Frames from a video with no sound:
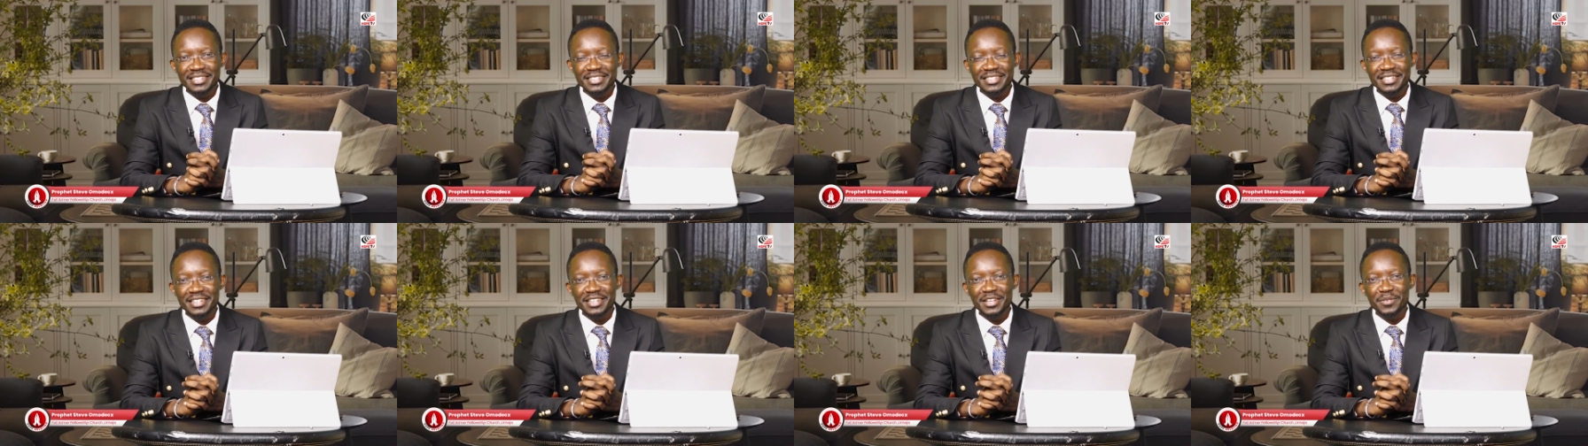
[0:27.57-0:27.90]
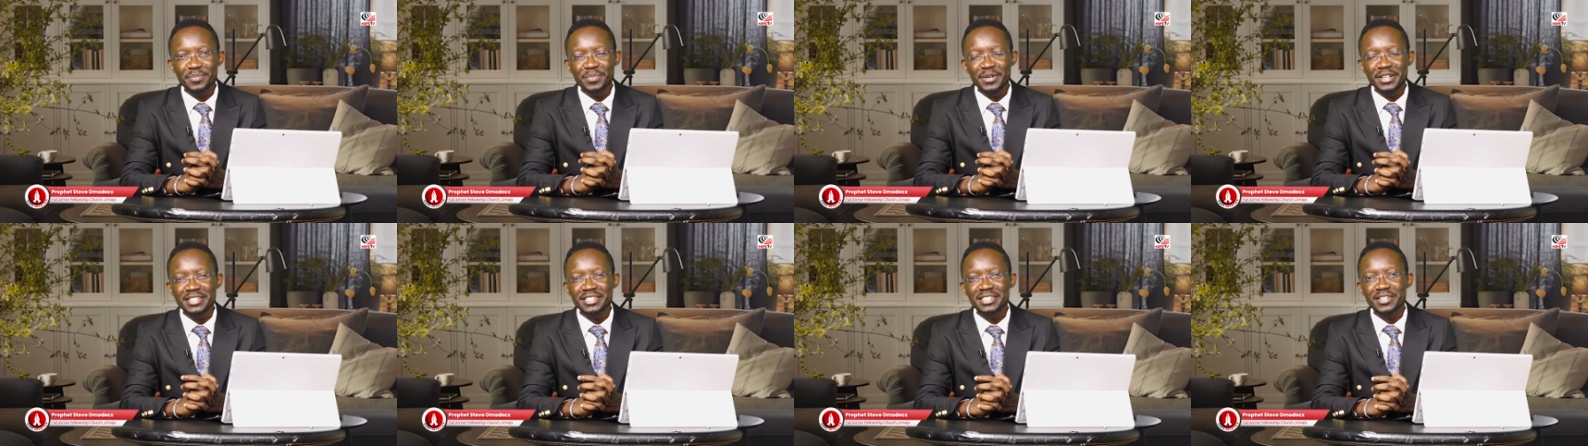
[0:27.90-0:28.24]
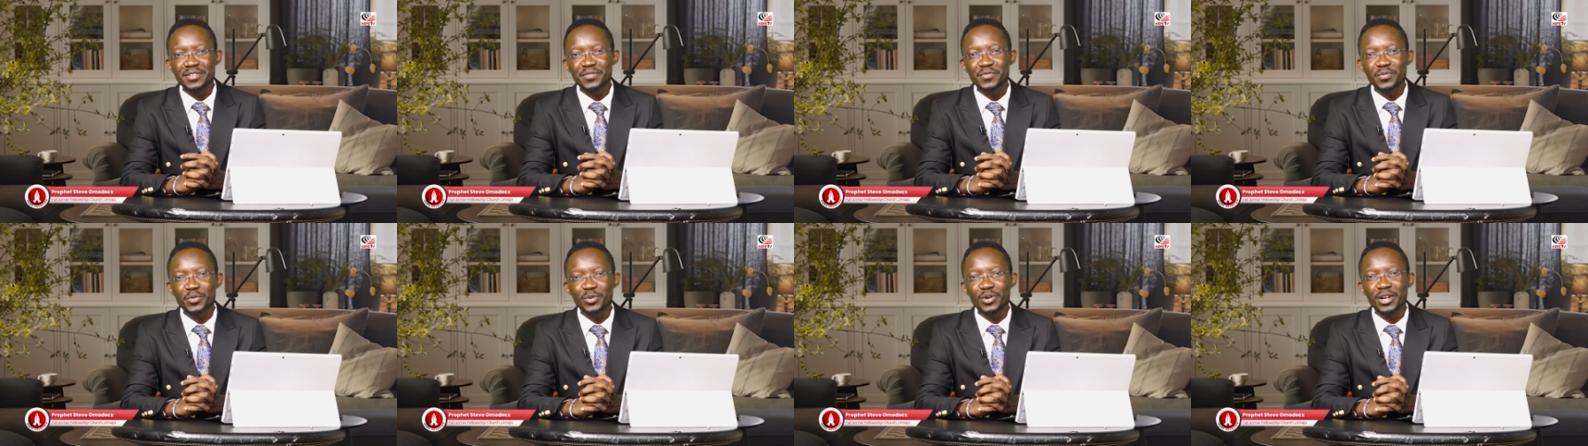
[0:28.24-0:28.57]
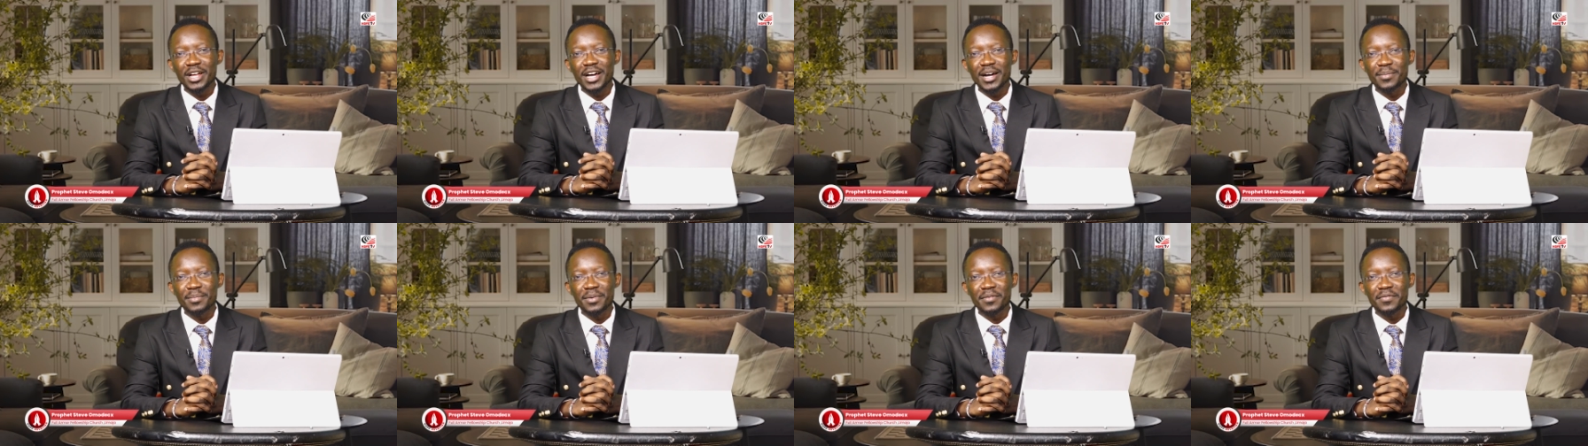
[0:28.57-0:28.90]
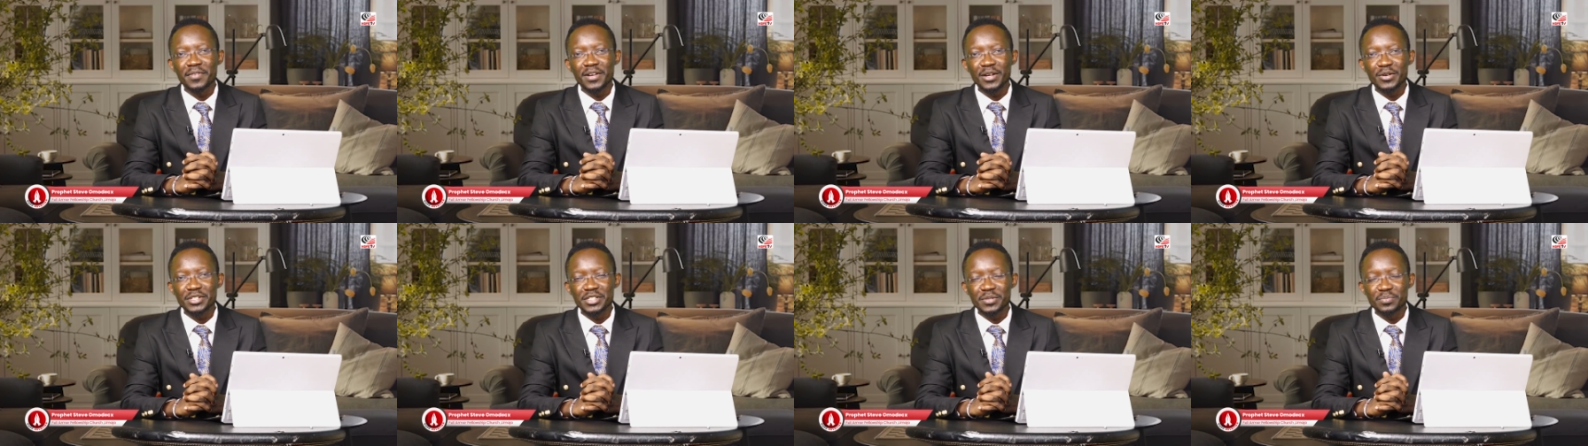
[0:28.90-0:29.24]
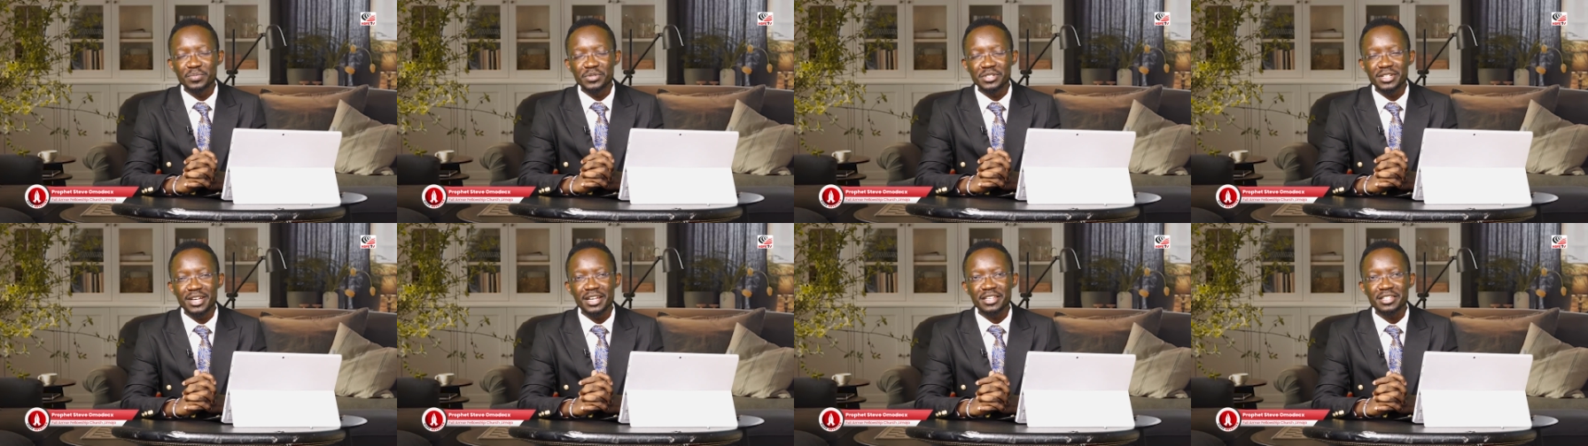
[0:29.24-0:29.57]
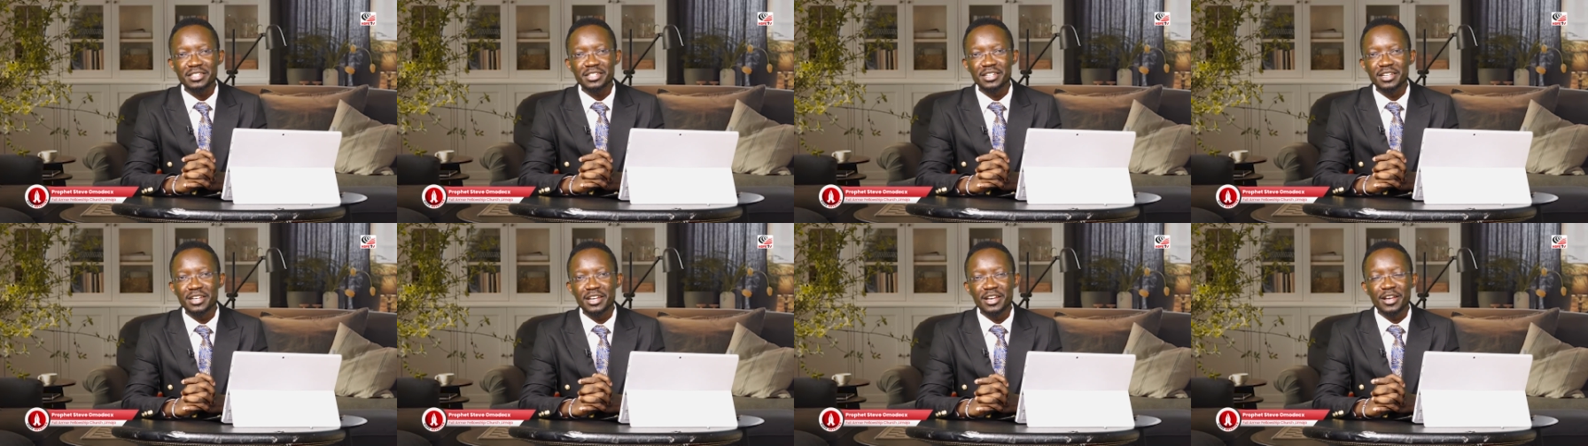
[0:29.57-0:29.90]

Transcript: Senior Pastor, Full Armor Fellowship Church.